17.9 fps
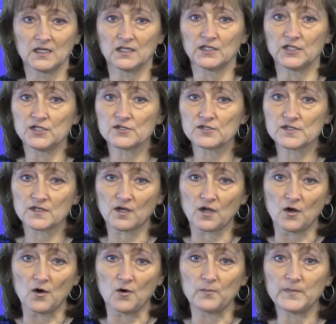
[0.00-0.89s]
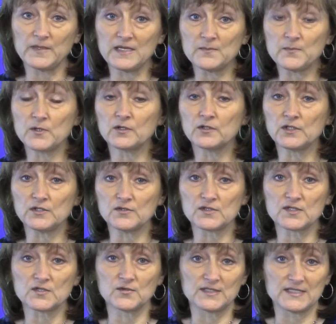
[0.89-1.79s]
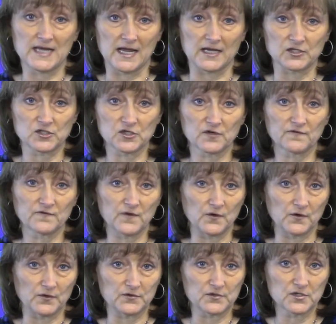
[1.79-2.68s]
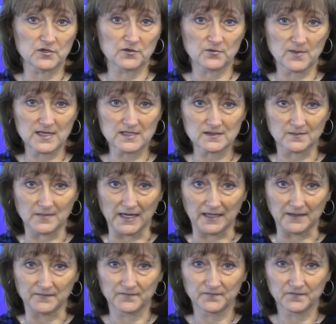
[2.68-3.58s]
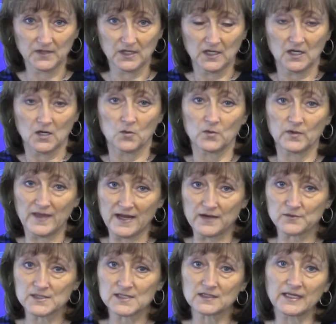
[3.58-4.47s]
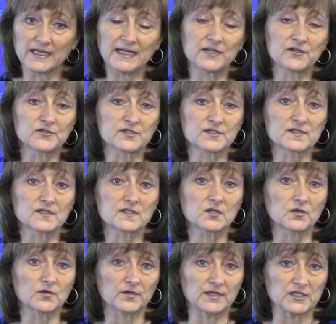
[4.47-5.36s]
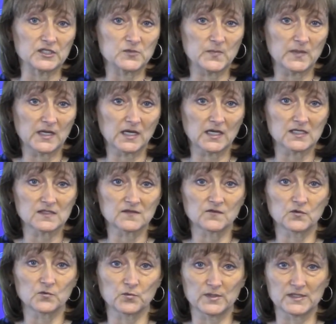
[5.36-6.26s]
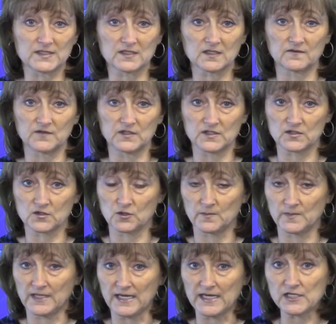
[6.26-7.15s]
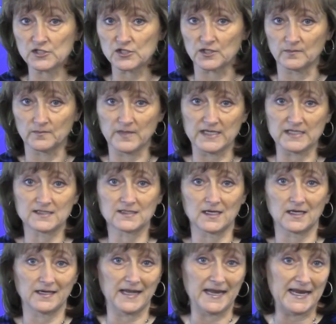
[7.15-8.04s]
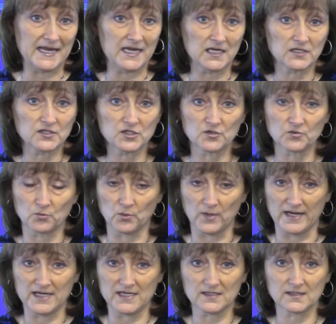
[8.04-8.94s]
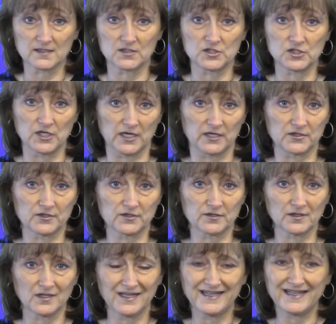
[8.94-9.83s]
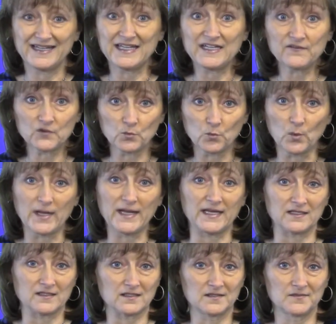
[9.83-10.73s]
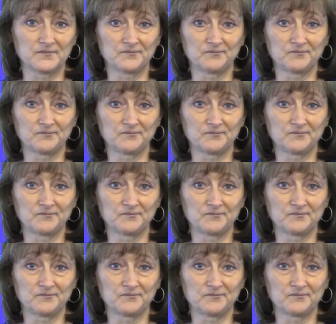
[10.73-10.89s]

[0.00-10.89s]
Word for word: Years ago, people used to attach their photo to their resume. Well, that was later discouraged because of the risk of discrimination based on age, race, gender, even weight.